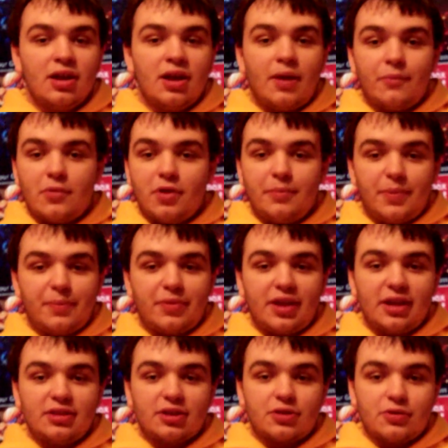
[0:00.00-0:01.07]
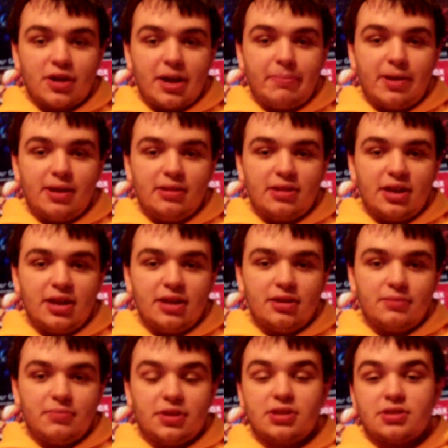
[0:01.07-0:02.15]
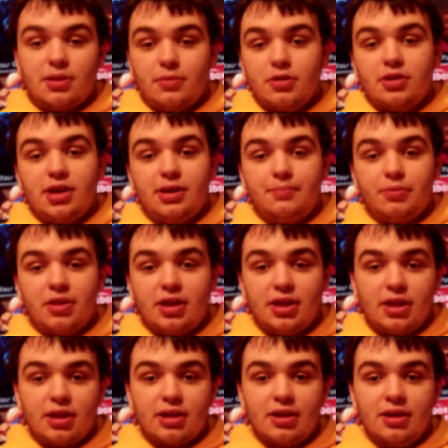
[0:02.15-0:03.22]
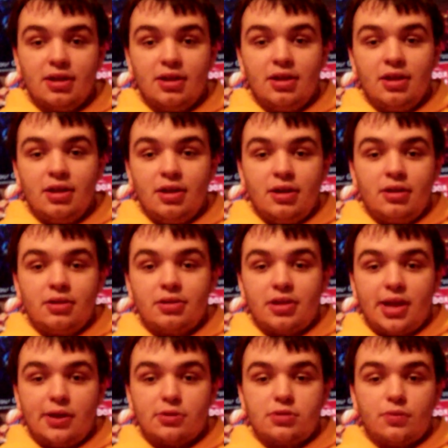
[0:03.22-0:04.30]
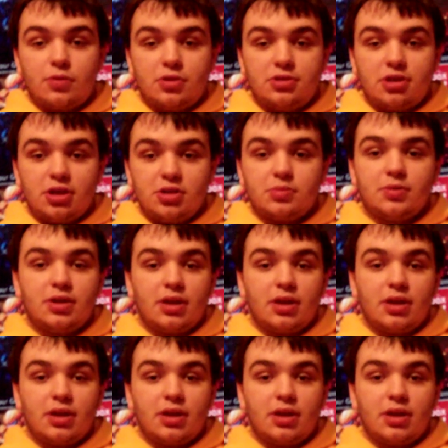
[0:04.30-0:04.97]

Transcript: I'm going to be playing the crap out of that because I'm already playing Gears of War Judgment.